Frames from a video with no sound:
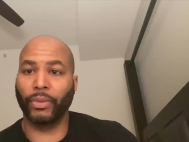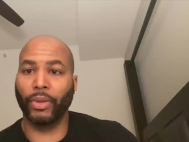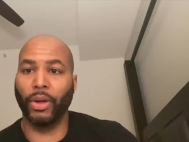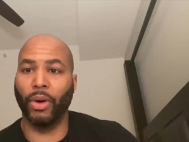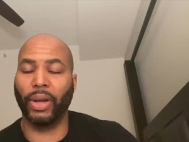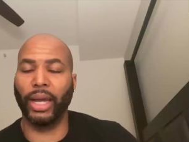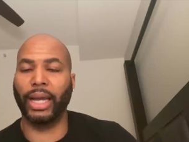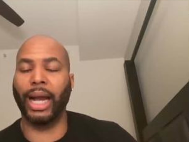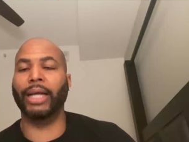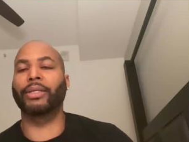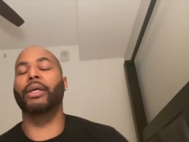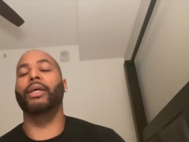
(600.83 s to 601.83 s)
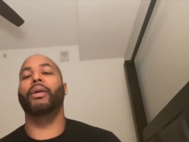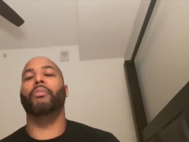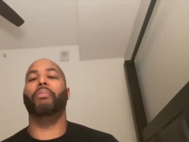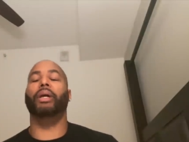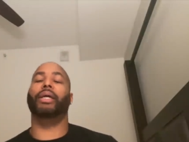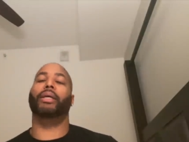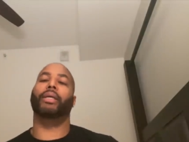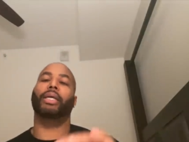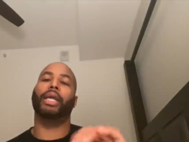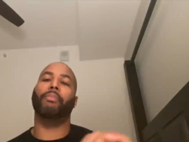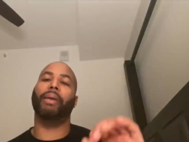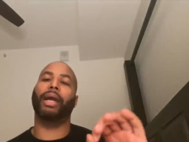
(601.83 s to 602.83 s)
Okay, guys. But
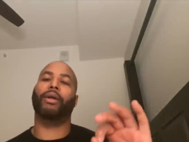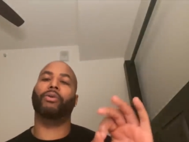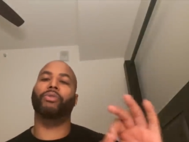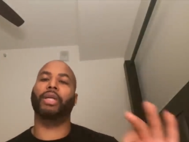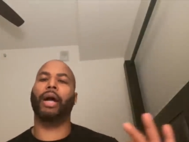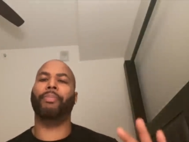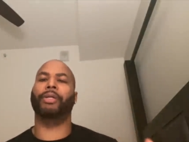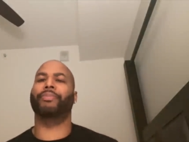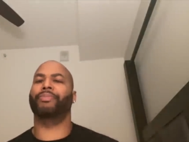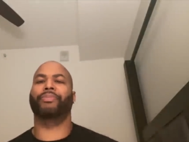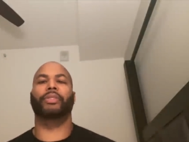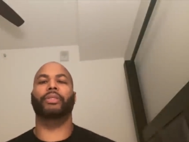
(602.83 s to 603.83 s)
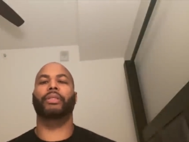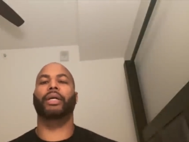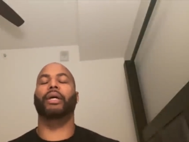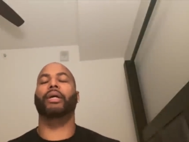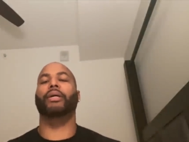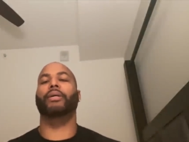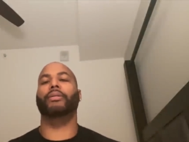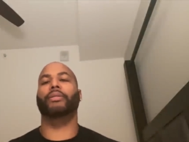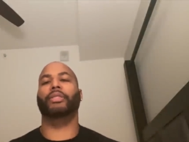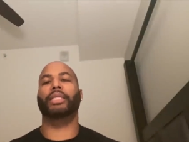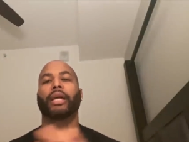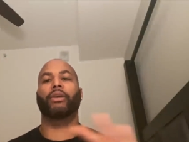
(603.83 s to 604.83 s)
getting back on topic, the
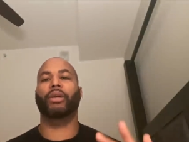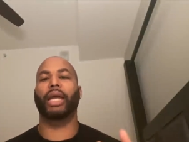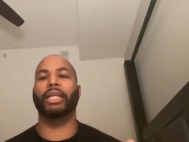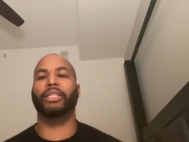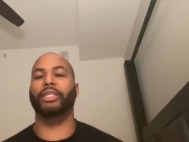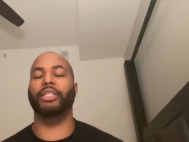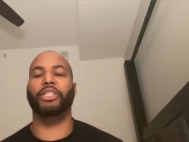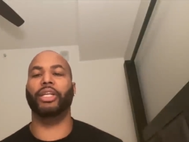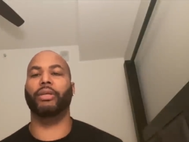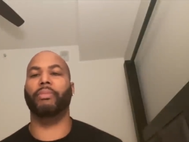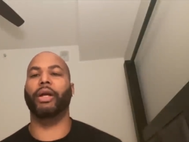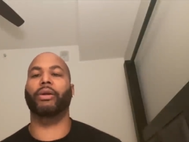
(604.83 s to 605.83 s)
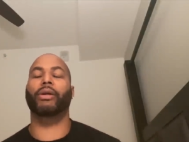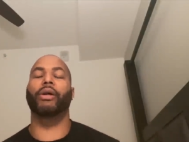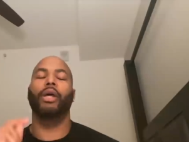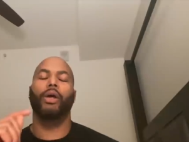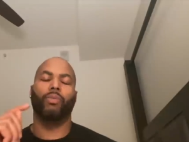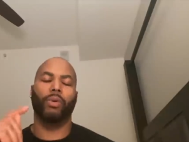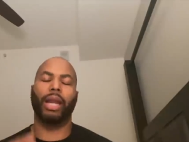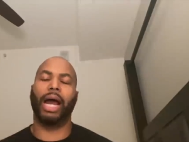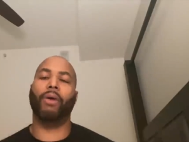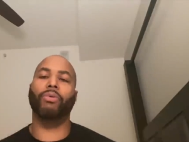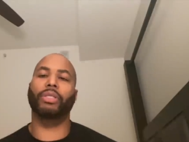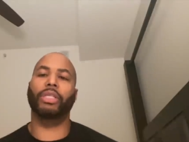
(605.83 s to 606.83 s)
segregation and shit in America. When
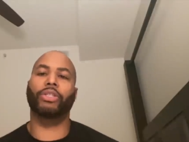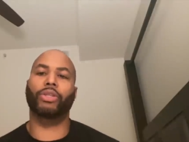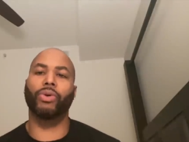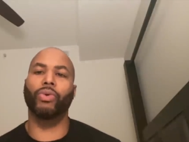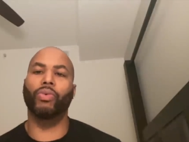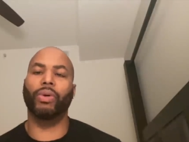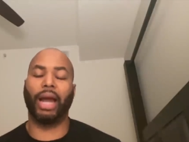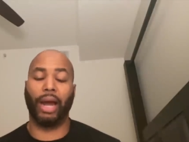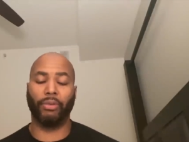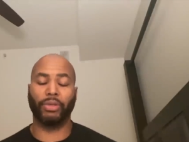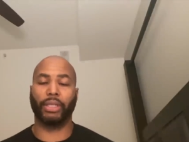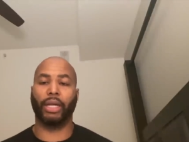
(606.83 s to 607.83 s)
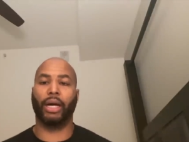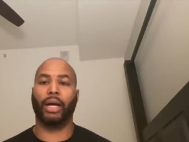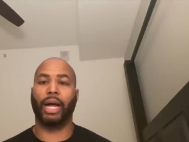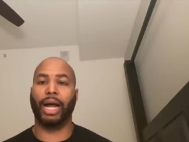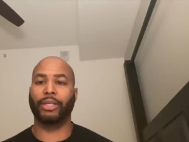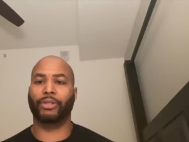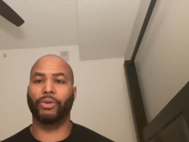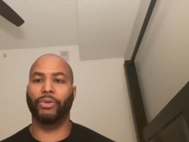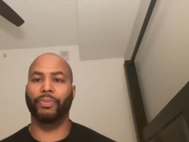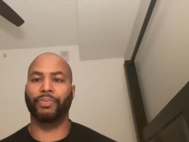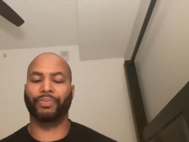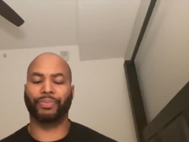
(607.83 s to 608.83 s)
I was in school, when I was in uh, high
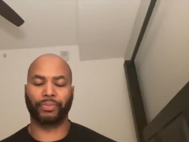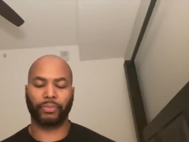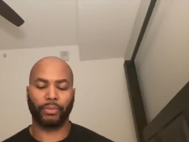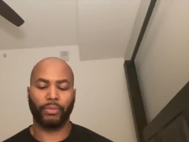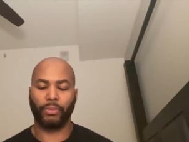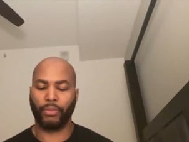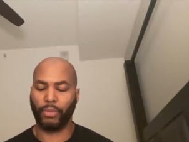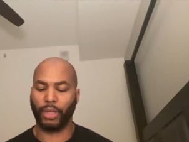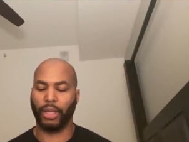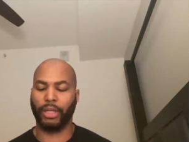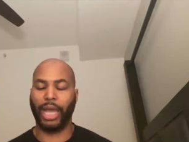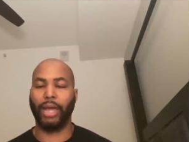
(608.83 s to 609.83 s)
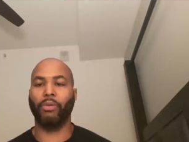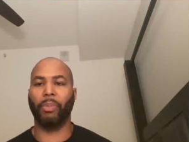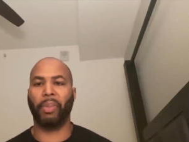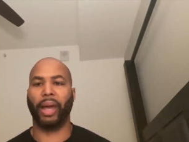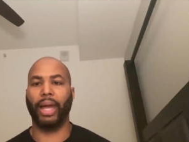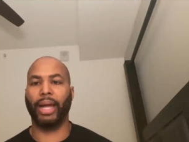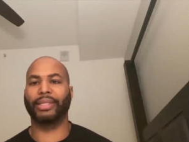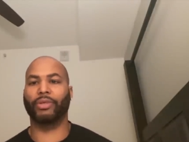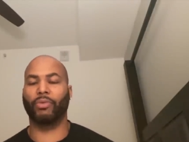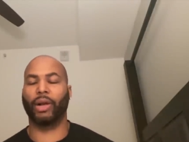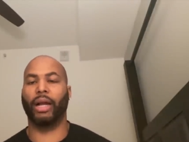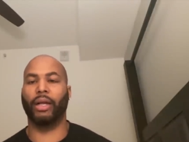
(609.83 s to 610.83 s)
school, they would pass
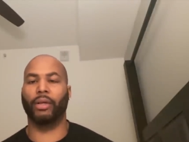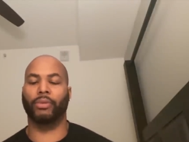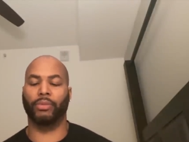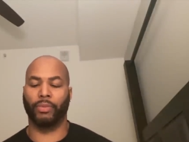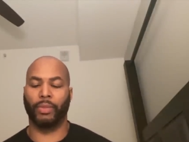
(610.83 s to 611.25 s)
around